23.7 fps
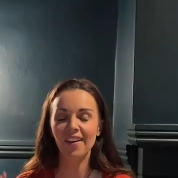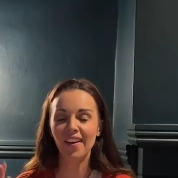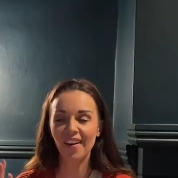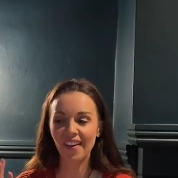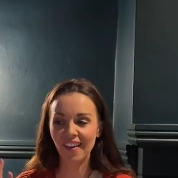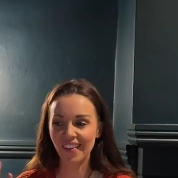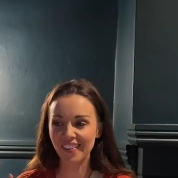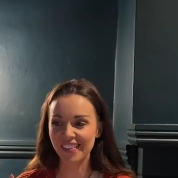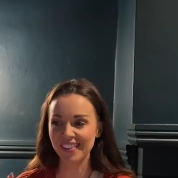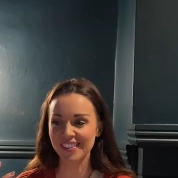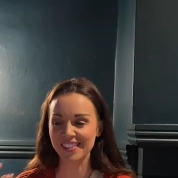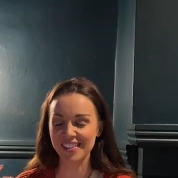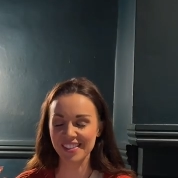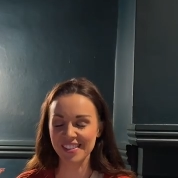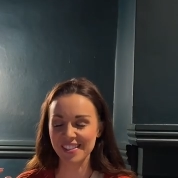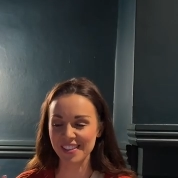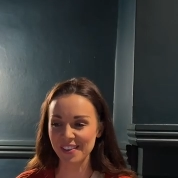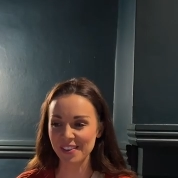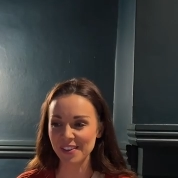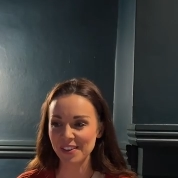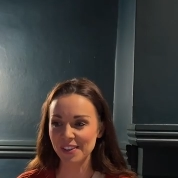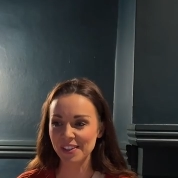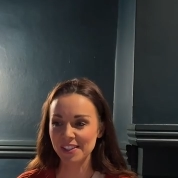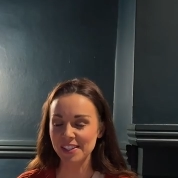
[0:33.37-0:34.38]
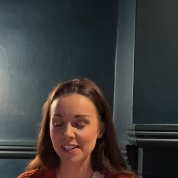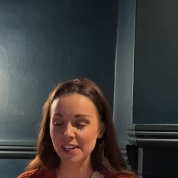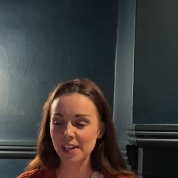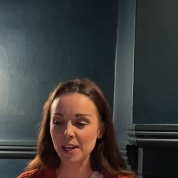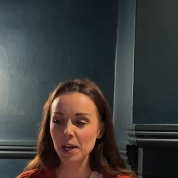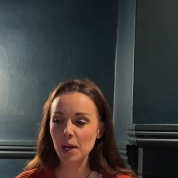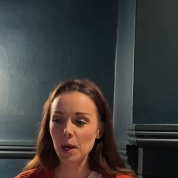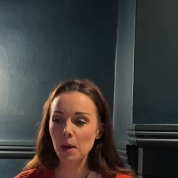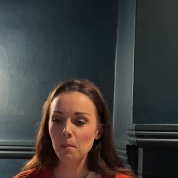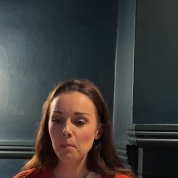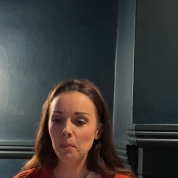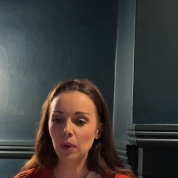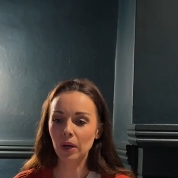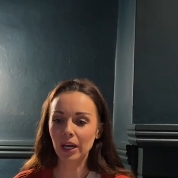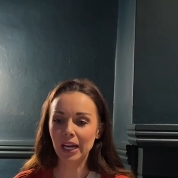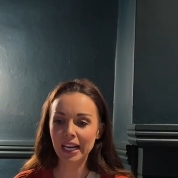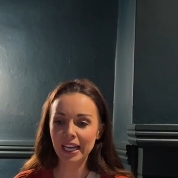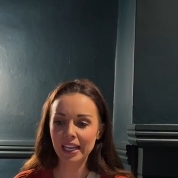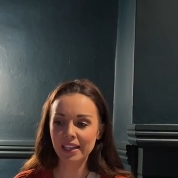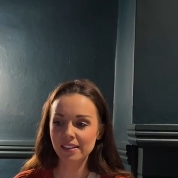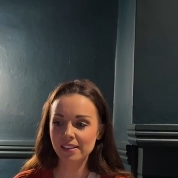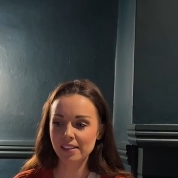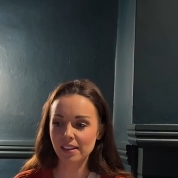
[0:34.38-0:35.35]
oh, they're just so good. But
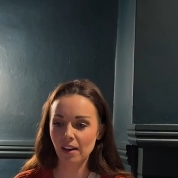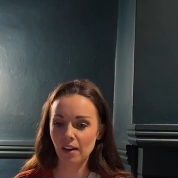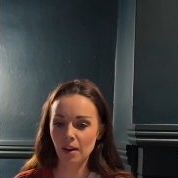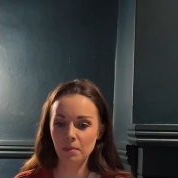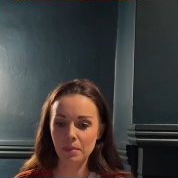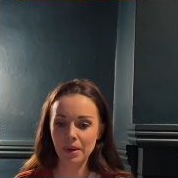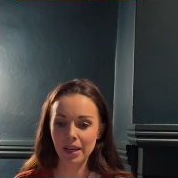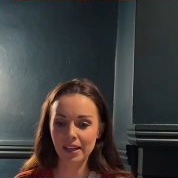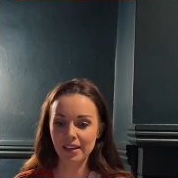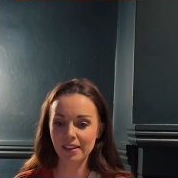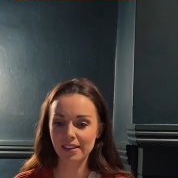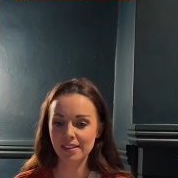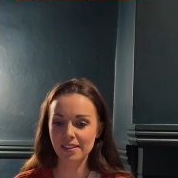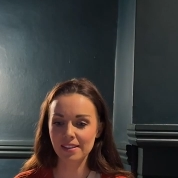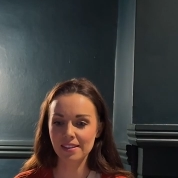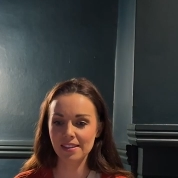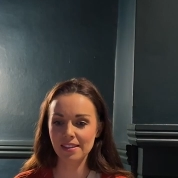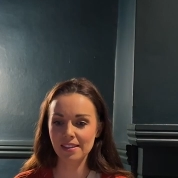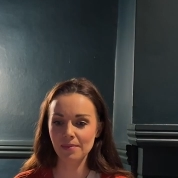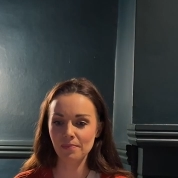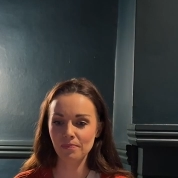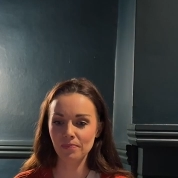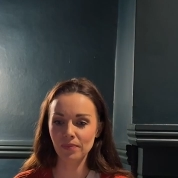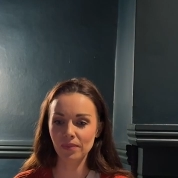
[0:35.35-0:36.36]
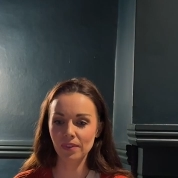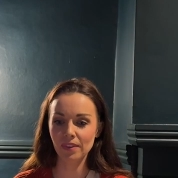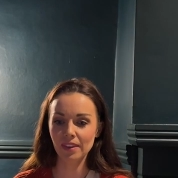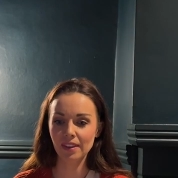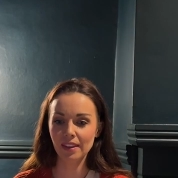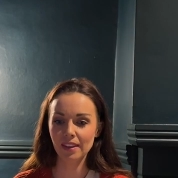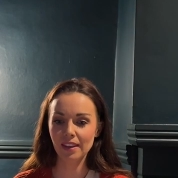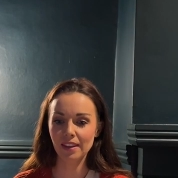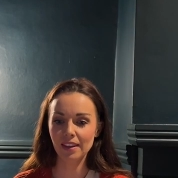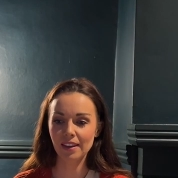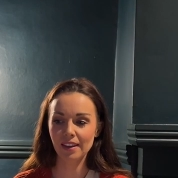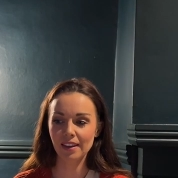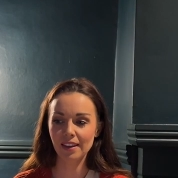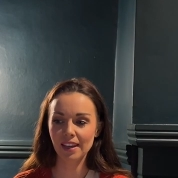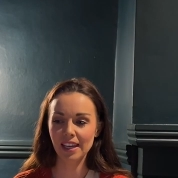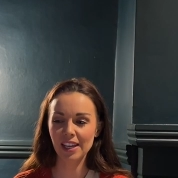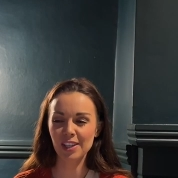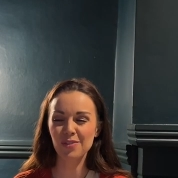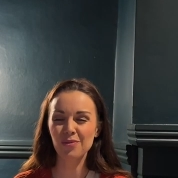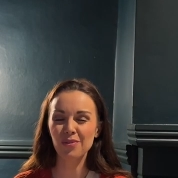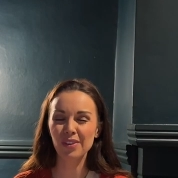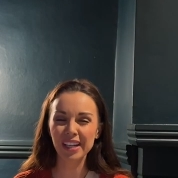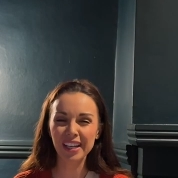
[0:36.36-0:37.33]
Glinda, I mean, it's,
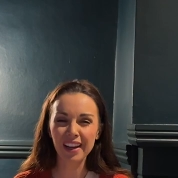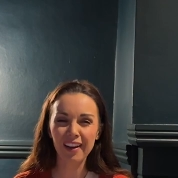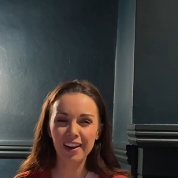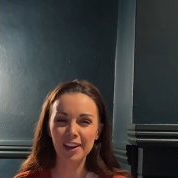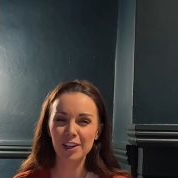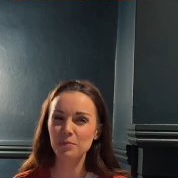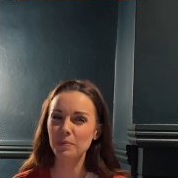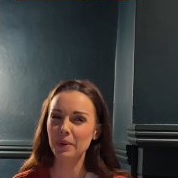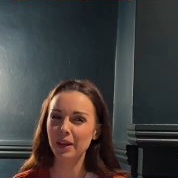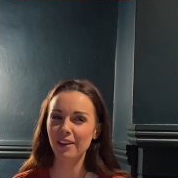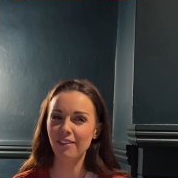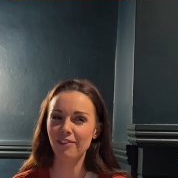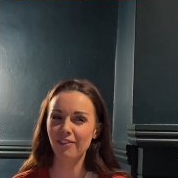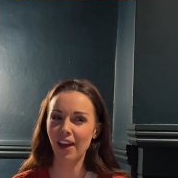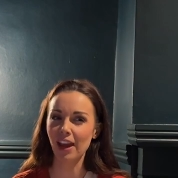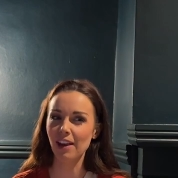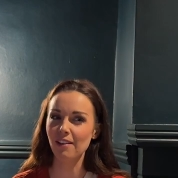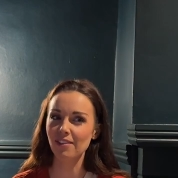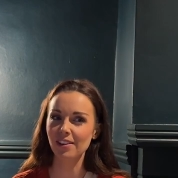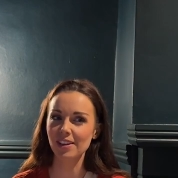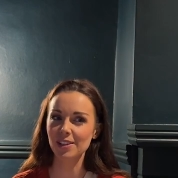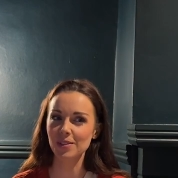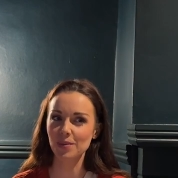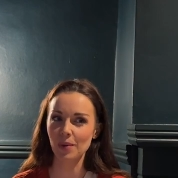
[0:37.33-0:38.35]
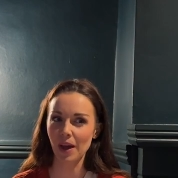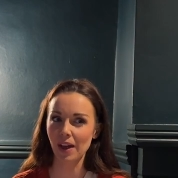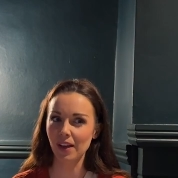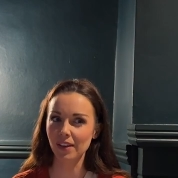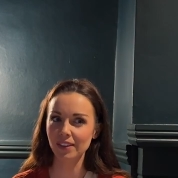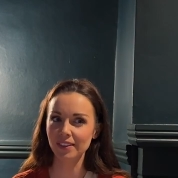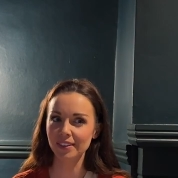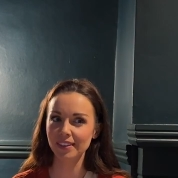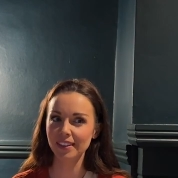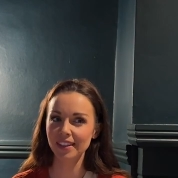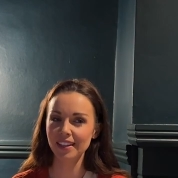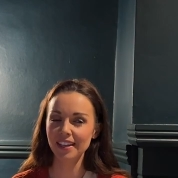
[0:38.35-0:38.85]
it's really hard to pick a favourite as well